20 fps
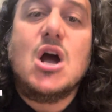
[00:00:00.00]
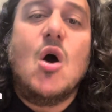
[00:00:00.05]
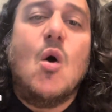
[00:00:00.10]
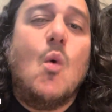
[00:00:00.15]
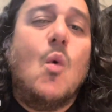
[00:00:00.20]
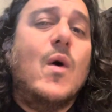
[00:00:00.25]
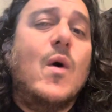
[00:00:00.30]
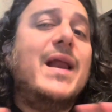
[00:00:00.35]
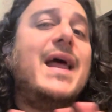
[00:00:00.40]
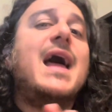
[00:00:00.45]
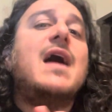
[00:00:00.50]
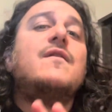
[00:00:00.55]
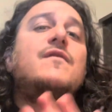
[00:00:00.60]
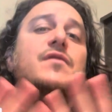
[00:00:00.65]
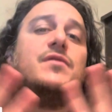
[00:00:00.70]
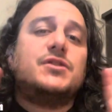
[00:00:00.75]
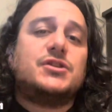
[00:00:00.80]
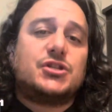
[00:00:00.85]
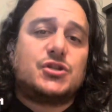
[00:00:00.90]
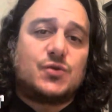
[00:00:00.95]
Whatever
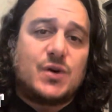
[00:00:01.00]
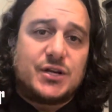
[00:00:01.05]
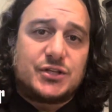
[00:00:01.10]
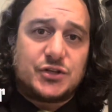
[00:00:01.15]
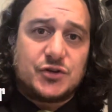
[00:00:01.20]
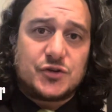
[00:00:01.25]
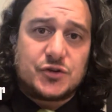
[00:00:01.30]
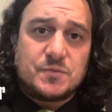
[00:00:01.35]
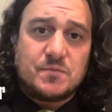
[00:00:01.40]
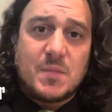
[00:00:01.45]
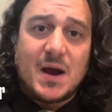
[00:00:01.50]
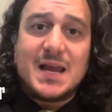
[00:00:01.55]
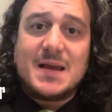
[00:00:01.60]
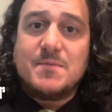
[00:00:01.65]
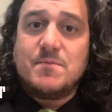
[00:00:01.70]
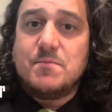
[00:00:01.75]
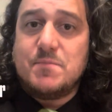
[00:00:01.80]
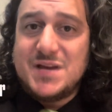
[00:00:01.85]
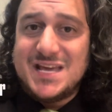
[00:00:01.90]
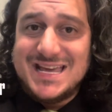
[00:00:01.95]
the stressors
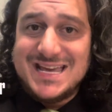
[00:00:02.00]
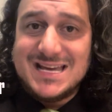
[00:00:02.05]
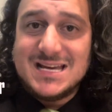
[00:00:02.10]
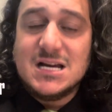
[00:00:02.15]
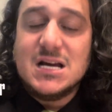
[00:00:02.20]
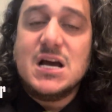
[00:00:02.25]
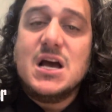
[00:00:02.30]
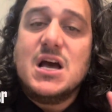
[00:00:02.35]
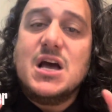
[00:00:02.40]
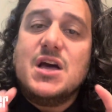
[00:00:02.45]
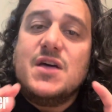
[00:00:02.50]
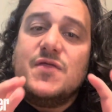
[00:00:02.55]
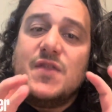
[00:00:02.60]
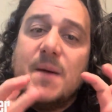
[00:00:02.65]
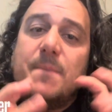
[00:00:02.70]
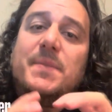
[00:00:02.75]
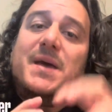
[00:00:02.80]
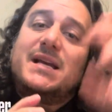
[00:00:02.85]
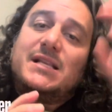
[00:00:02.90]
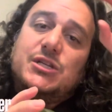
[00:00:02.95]
might be, they
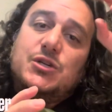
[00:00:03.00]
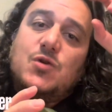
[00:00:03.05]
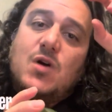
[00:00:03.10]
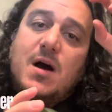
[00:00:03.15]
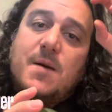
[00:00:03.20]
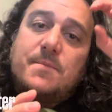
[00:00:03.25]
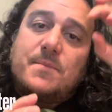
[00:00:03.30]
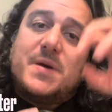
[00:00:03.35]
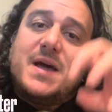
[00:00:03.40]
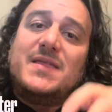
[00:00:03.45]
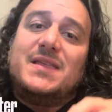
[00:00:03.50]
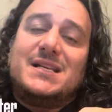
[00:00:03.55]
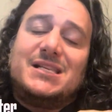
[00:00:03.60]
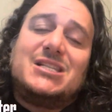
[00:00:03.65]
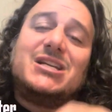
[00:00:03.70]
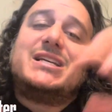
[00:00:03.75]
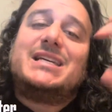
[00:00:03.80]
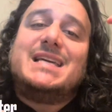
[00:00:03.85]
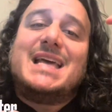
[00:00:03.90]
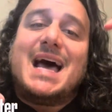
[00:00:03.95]
picked you up and they
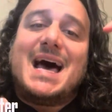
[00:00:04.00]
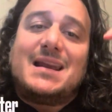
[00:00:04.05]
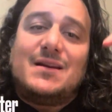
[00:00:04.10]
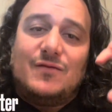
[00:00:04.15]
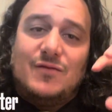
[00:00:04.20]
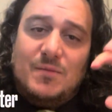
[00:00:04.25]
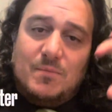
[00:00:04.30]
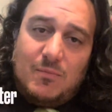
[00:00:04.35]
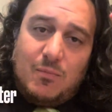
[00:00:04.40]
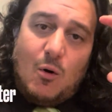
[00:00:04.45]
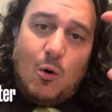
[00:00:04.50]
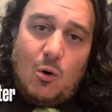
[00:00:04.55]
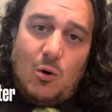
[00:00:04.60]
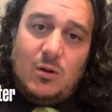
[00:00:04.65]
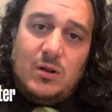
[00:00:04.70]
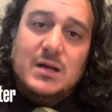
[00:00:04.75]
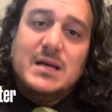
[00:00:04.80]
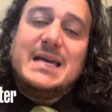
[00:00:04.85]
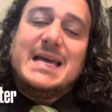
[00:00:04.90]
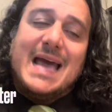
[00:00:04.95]
took you out of the bowl
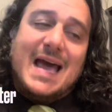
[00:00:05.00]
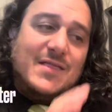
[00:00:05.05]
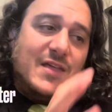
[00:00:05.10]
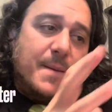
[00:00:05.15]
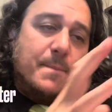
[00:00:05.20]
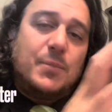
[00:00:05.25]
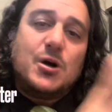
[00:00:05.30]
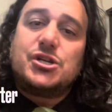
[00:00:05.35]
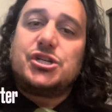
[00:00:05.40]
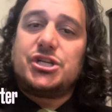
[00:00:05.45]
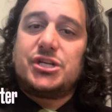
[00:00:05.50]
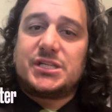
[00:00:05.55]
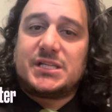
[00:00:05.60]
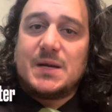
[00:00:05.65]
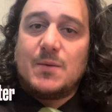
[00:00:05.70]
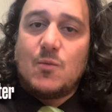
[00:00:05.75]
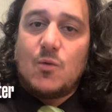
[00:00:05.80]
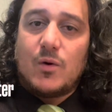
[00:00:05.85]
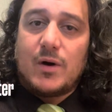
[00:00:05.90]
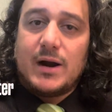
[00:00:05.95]
and they put you
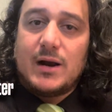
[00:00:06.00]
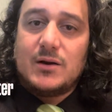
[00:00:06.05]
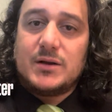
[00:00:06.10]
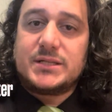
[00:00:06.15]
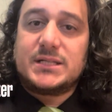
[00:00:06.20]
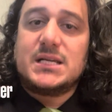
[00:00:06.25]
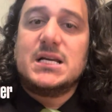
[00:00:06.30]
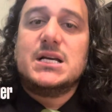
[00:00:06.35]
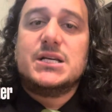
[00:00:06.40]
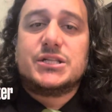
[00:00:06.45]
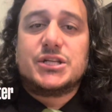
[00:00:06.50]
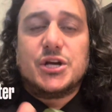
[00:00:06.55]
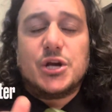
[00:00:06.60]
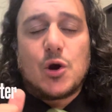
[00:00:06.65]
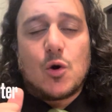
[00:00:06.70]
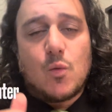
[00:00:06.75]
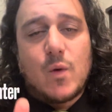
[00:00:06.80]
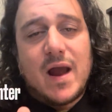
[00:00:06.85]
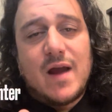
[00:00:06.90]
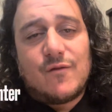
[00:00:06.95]
somewhere else. So you're
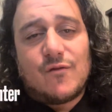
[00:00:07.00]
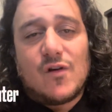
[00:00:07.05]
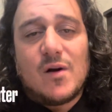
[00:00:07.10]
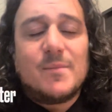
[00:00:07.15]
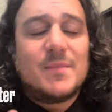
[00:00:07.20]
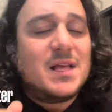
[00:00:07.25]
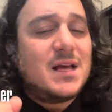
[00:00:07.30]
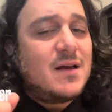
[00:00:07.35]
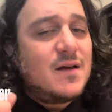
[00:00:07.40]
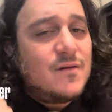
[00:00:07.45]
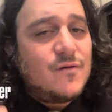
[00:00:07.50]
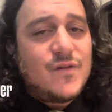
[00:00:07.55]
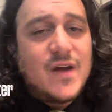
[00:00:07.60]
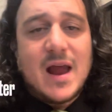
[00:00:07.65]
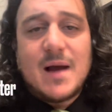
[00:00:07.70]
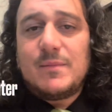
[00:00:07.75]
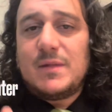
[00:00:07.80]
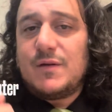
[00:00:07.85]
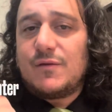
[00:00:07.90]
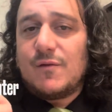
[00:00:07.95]
away from
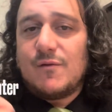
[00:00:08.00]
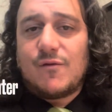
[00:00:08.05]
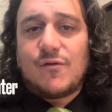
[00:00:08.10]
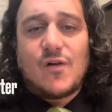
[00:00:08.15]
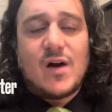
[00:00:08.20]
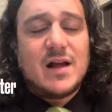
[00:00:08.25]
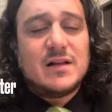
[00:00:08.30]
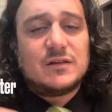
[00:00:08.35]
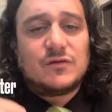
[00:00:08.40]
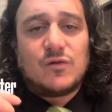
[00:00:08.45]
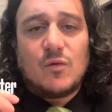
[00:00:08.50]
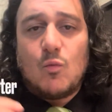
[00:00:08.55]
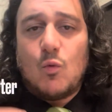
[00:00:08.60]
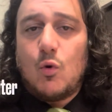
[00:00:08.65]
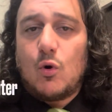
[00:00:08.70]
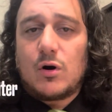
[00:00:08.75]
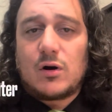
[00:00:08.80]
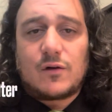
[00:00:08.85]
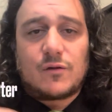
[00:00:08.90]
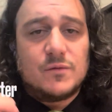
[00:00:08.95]
family, from friends, from
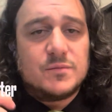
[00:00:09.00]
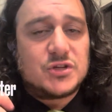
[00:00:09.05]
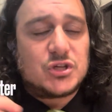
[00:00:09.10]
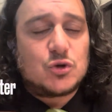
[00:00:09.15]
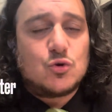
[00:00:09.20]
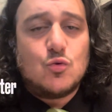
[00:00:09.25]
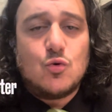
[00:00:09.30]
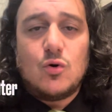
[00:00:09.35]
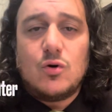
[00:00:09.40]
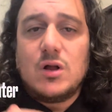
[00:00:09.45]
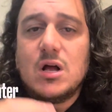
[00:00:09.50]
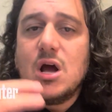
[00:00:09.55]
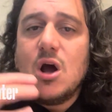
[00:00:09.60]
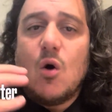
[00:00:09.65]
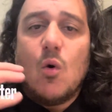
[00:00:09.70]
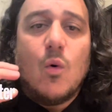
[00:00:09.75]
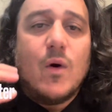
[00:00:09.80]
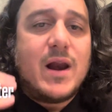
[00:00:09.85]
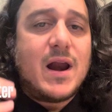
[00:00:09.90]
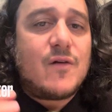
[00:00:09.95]
work, from school,
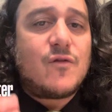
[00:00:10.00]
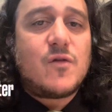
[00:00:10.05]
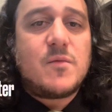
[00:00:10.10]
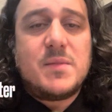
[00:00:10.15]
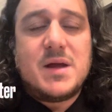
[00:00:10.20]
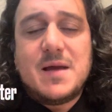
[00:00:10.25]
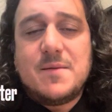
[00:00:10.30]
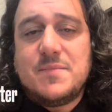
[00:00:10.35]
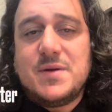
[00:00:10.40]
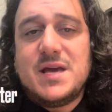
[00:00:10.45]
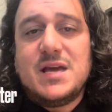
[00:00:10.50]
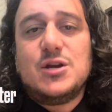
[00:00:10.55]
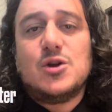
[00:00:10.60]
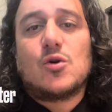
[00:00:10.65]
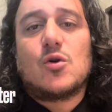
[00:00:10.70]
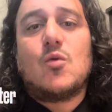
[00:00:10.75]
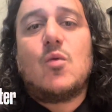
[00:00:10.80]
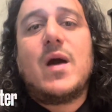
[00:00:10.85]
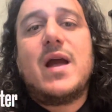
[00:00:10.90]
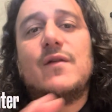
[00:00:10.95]
whatever it may be, you're
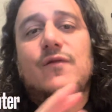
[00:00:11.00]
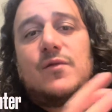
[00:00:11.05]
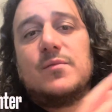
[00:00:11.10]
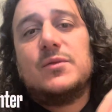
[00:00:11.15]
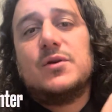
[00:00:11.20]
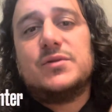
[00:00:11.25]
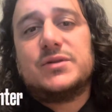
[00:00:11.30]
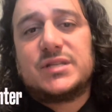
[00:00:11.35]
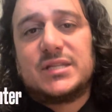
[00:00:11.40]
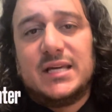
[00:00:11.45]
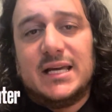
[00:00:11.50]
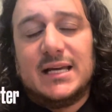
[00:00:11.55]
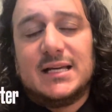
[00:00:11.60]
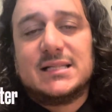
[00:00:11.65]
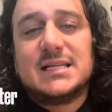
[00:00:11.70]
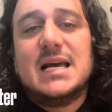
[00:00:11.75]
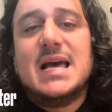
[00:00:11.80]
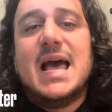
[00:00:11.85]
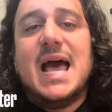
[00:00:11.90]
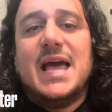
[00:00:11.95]
away from those things
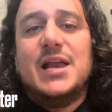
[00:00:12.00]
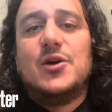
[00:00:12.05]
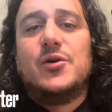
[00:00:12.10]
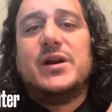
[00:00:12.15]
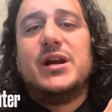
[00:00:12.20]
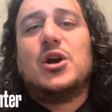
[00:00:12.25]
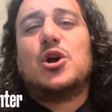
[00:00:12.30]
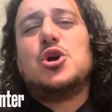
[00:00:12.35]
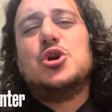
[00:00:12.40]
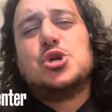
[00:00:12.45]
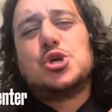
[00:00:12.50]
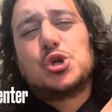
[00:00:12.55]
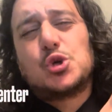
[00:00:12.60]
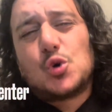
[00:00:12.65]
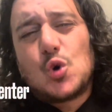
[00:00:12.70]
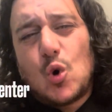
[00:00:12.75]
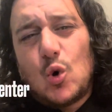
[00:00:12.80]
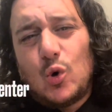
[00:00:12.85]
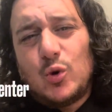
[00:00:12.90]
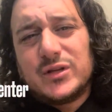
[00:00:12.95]
and you're in a
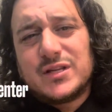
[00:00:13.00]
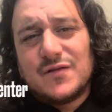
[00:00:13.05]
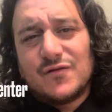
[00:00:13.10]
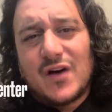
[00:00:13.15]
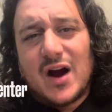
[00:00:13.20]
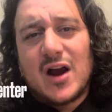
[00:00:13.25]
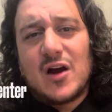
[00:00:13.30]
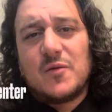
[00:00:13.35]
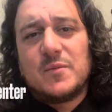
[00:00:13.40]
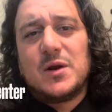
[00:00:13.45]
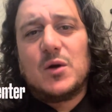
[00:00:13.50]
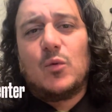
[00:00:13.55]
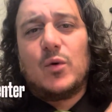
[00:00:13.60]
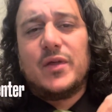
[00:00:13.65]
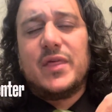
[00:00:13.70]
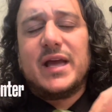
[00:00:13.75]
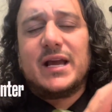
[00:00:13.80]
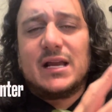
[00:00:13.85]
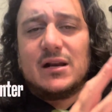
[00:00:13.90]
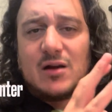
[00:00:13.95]
controlled environment where
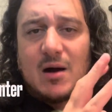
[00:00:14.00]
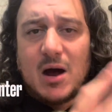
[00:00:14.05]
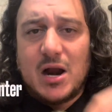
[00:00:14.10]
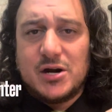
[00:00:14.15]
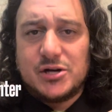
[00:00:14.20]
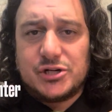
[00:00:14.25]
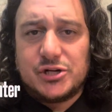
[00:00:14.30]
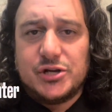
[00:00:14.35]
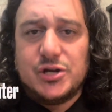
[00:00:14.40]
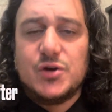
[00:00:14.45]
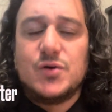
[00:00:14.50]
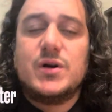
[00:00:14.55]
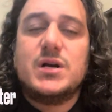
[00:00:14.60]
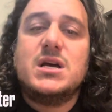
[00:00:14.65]
they can monitor you.